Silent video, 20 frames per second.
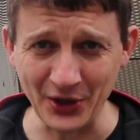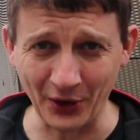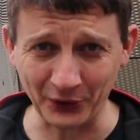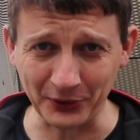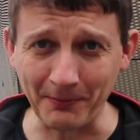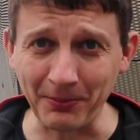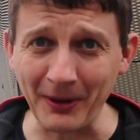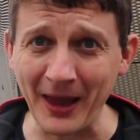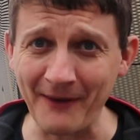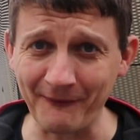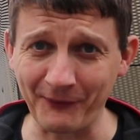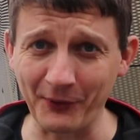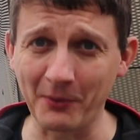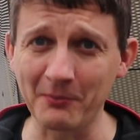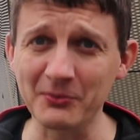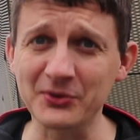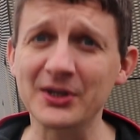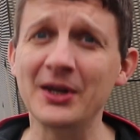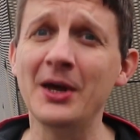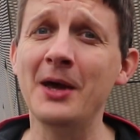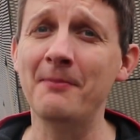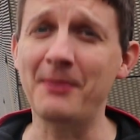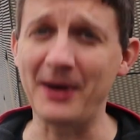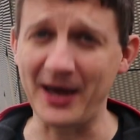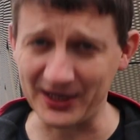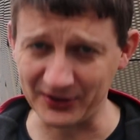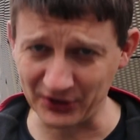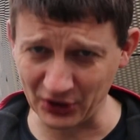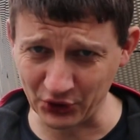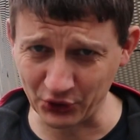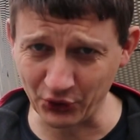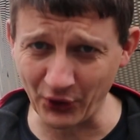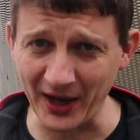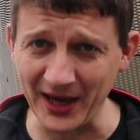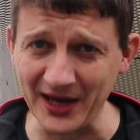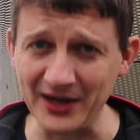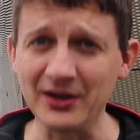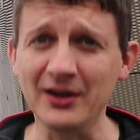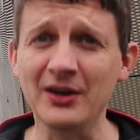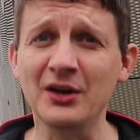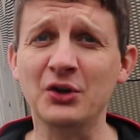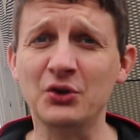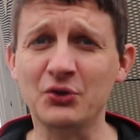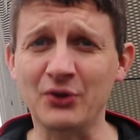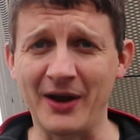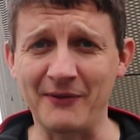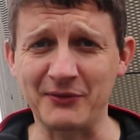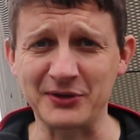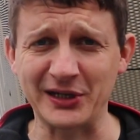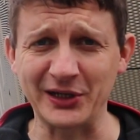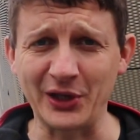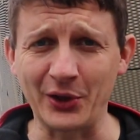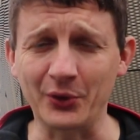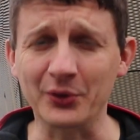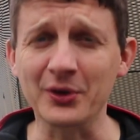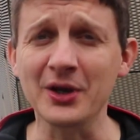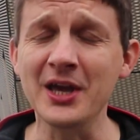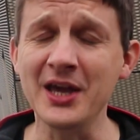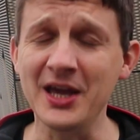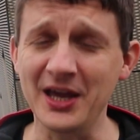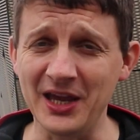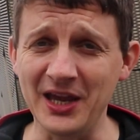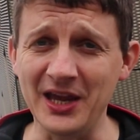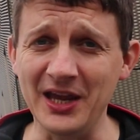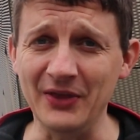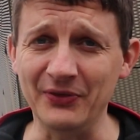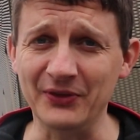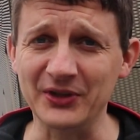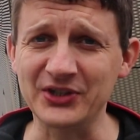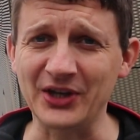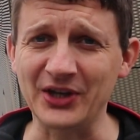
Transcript: not the platforms, but as the train travels along in the